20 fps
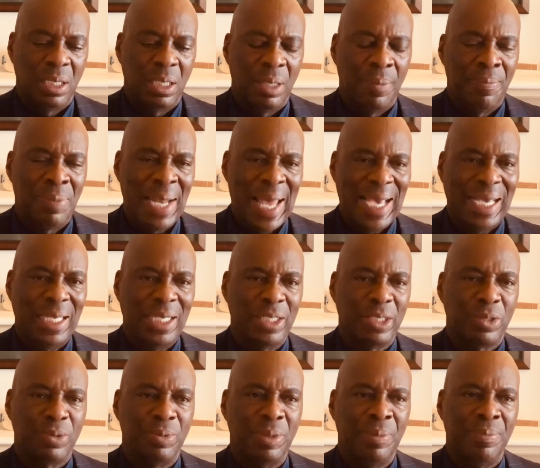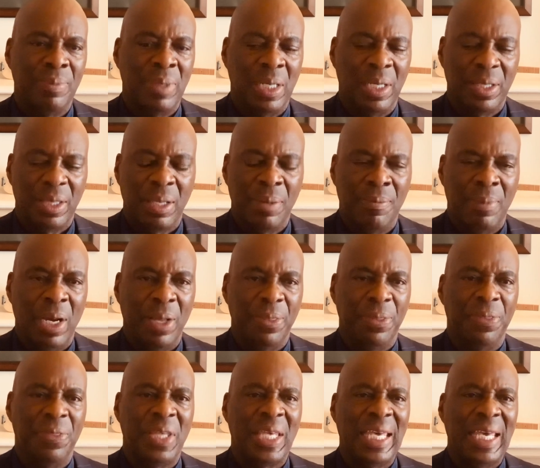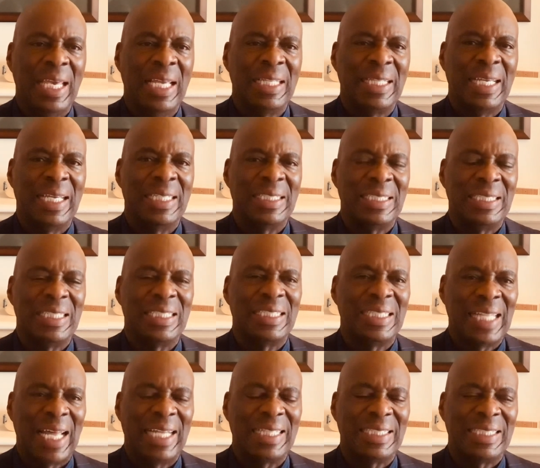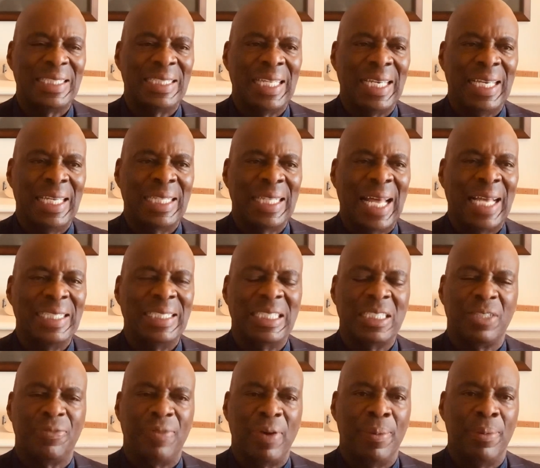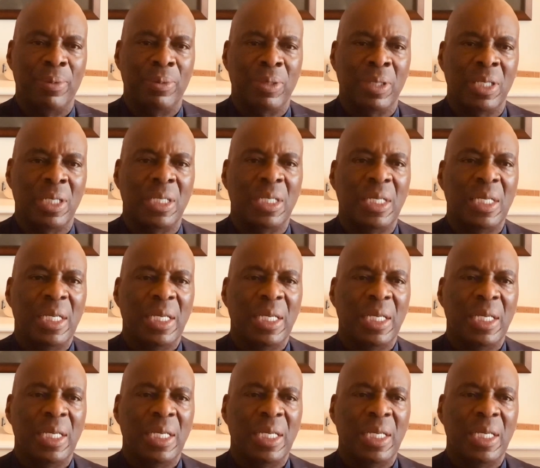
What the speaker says: Black History Month, Martin Luther King Day is just not today, not just February.